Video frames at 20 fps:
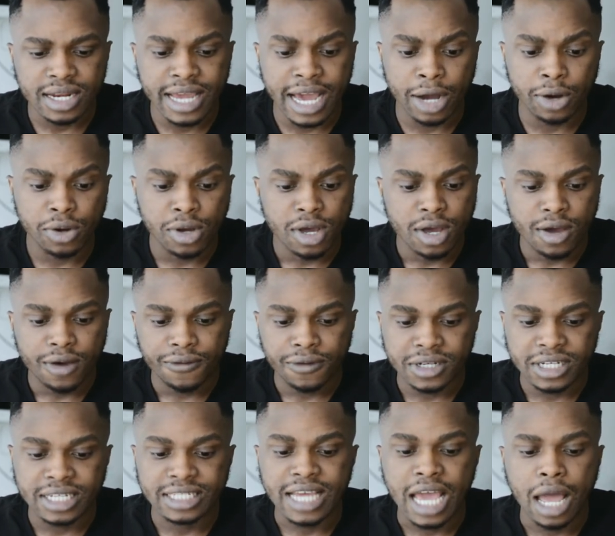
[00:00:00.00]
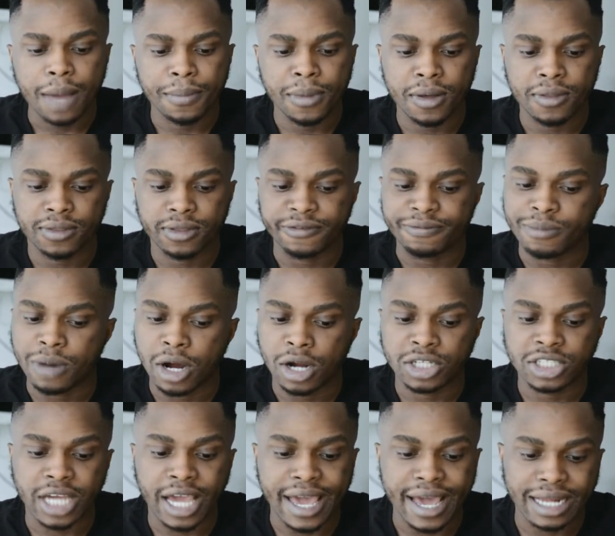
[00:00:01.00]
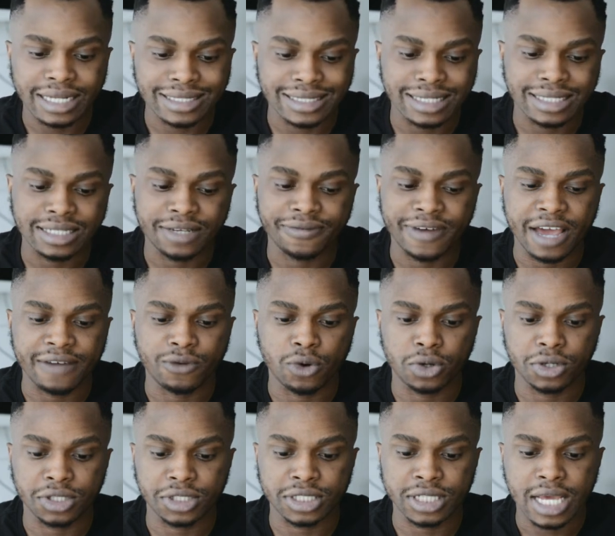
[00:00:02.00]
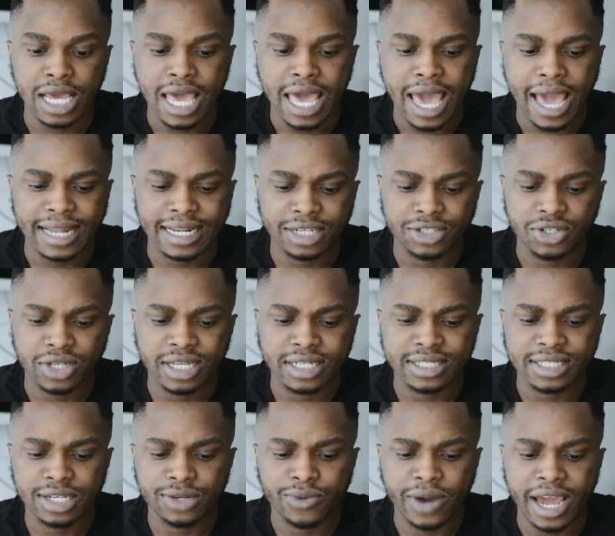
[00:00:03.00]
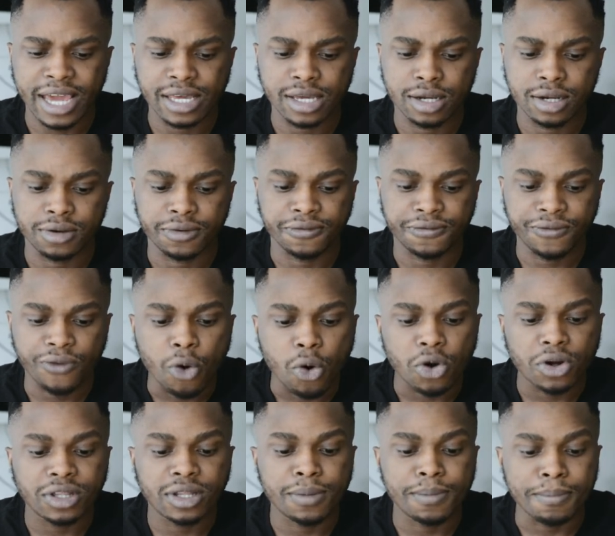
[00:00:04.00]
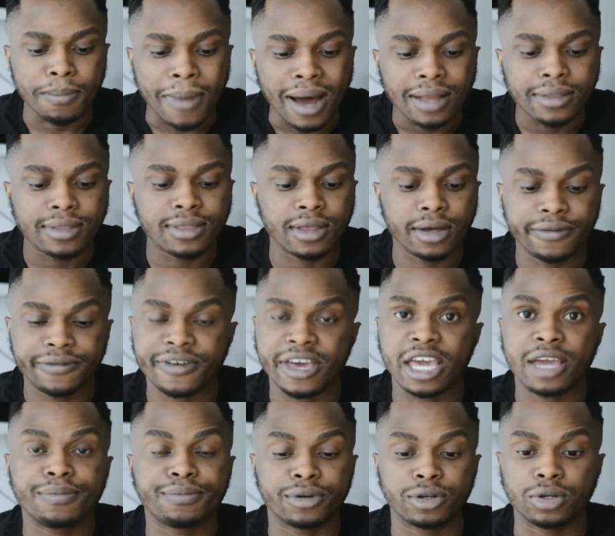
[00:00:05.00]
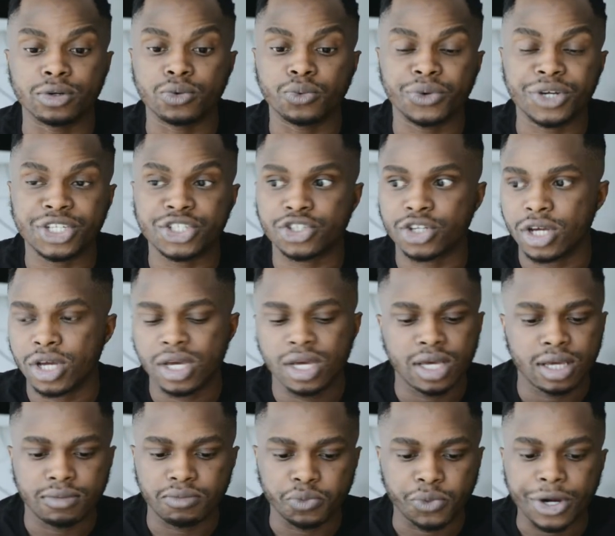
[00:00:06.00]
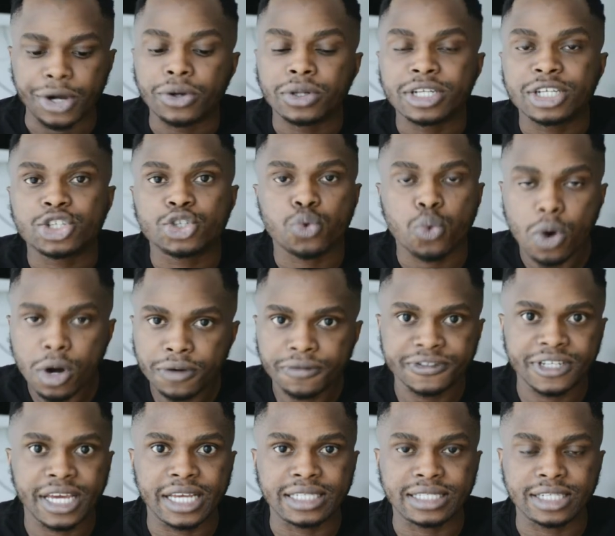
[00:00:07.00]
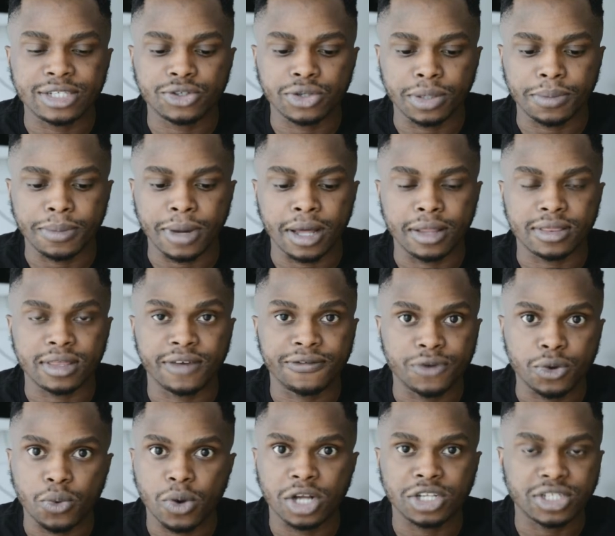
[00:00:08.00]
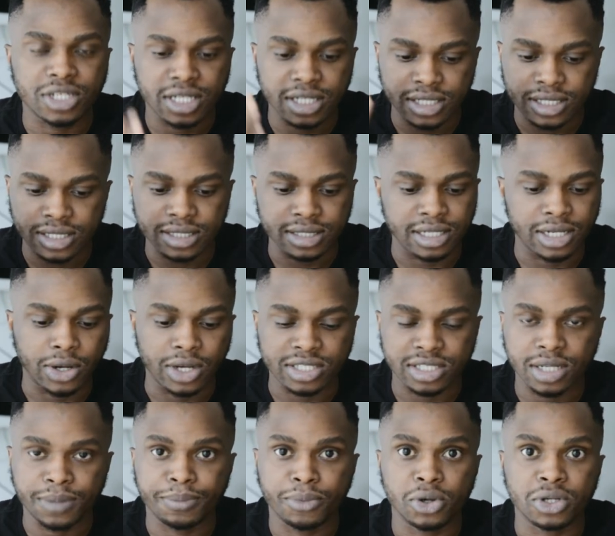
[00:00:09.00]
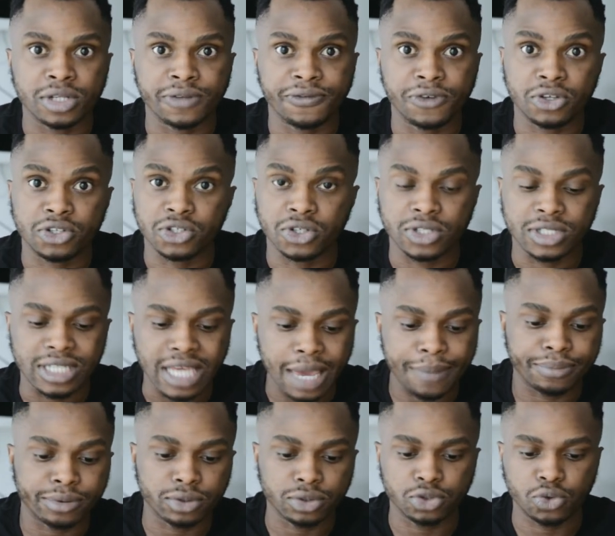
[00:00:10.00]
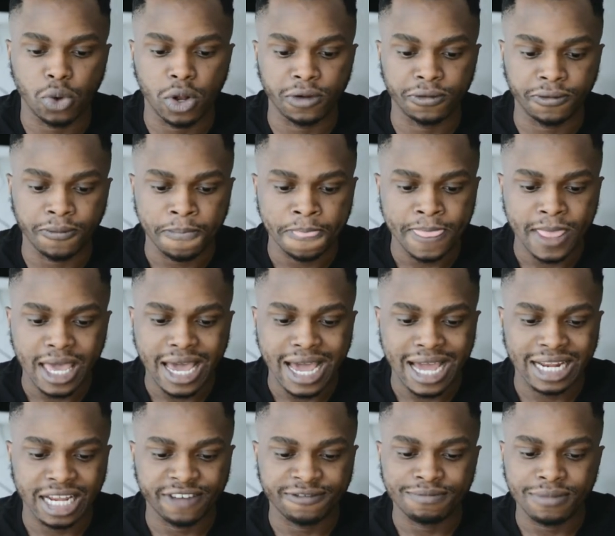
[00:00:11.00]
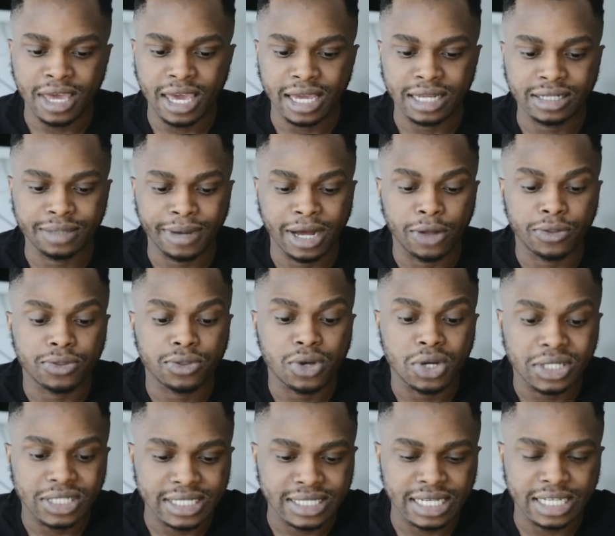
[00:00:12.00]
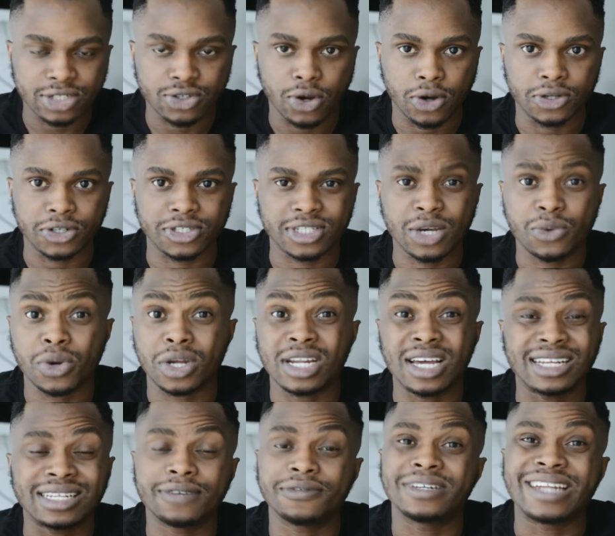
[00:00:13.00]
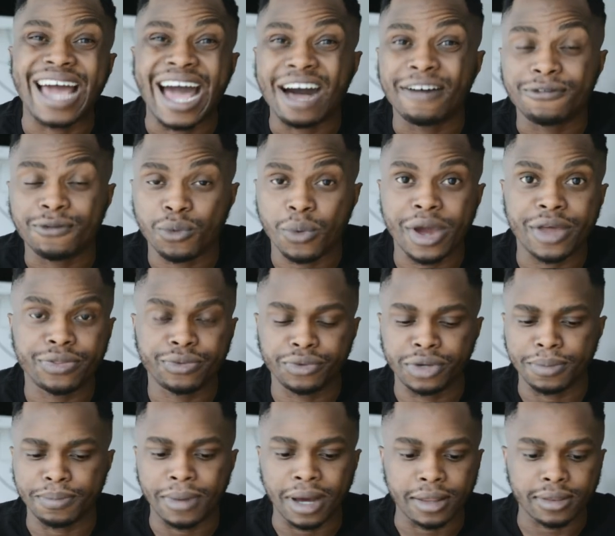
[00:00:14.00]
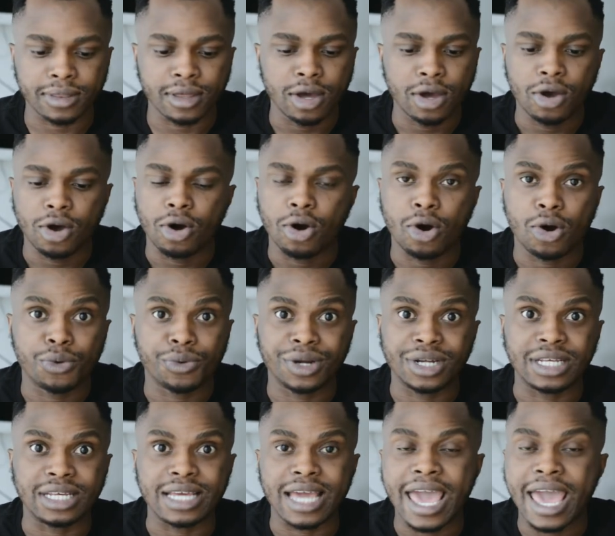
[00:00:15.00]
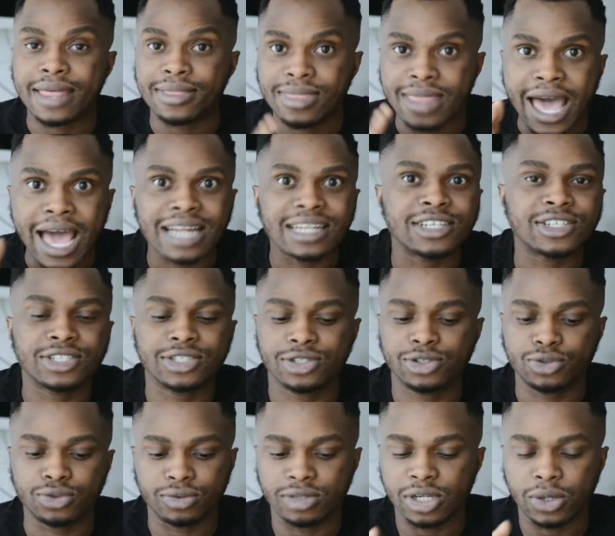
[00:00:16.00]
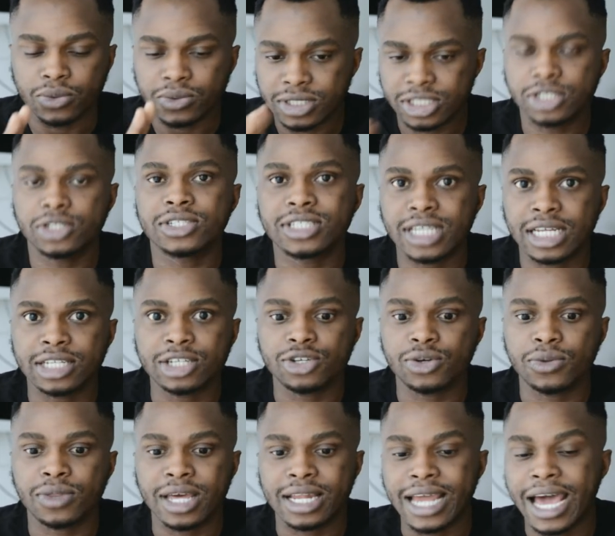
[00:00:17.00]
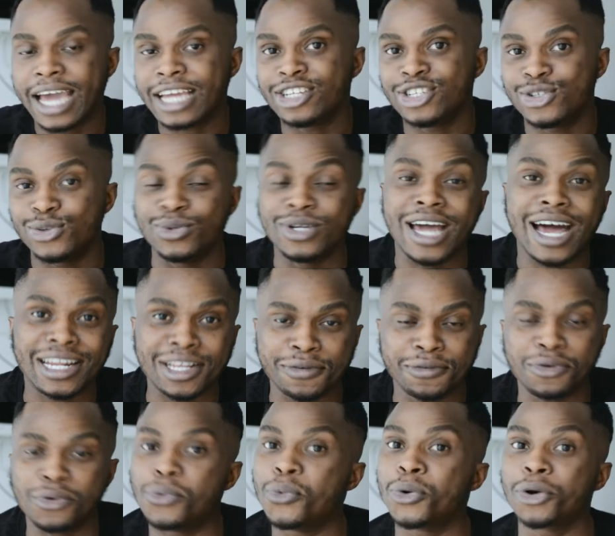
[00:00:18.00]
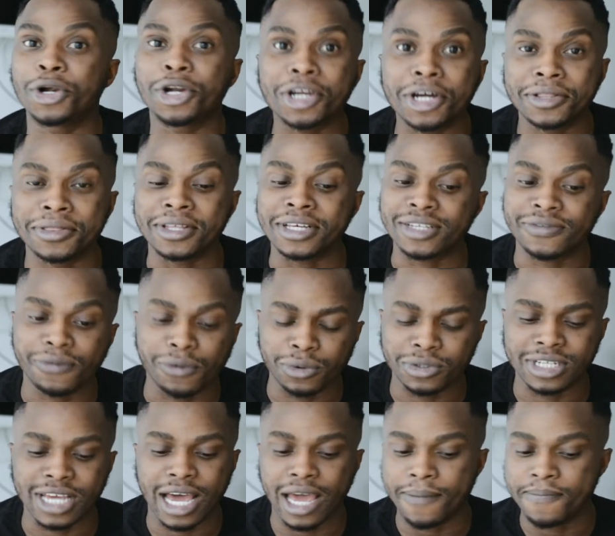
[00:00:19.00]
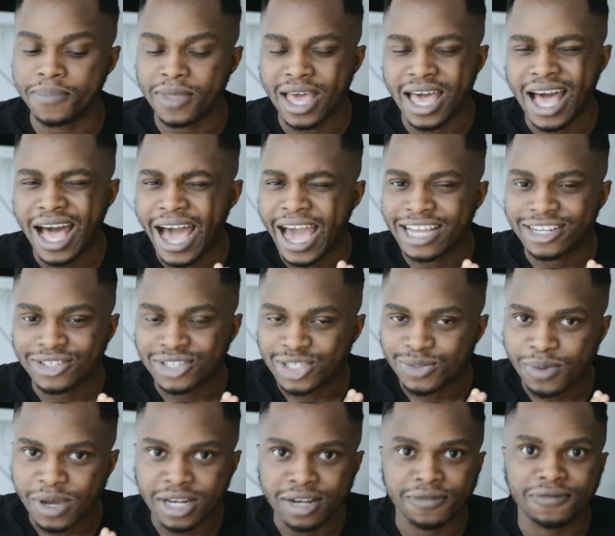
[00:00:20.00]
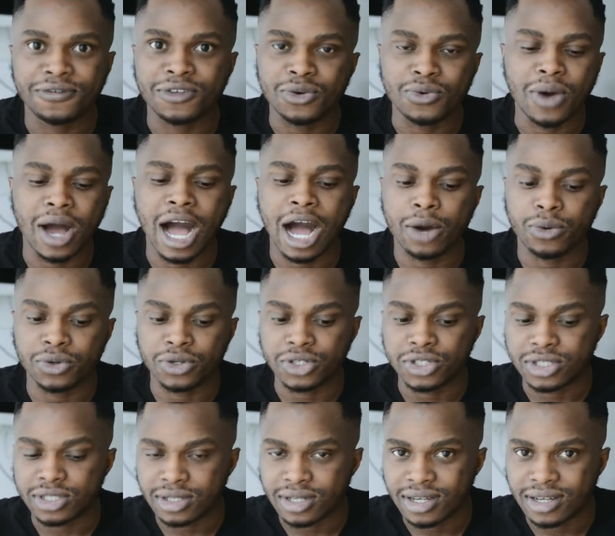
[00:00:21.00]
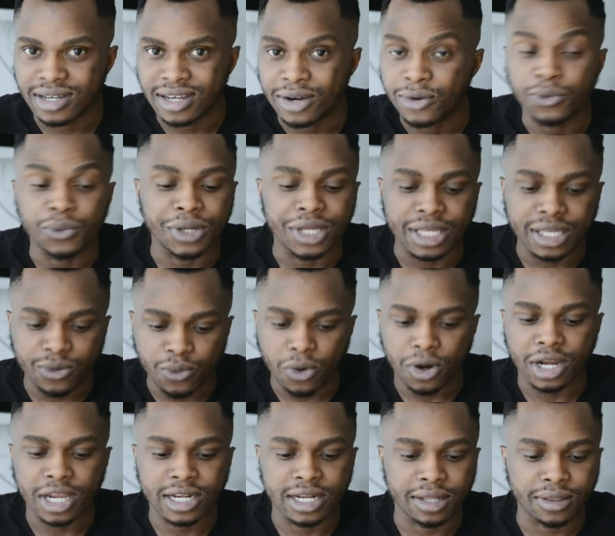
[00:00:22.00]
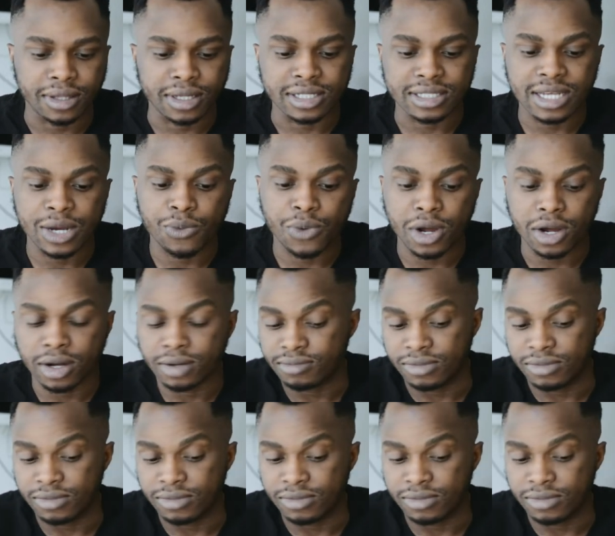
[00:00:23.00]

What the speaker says: Now, for the entire month of March, I had 65 orders, and as you can see right here, for the month of April, which we're only 12 days into the month. If you're watching this, you know, at some point in the future, it's April 12th, and I've made about 36 orders, and we're not even halfway through the month already. And that is, you know, just telling you that I do not even work on this full time. I just spend a few hours a week working on this, and we're,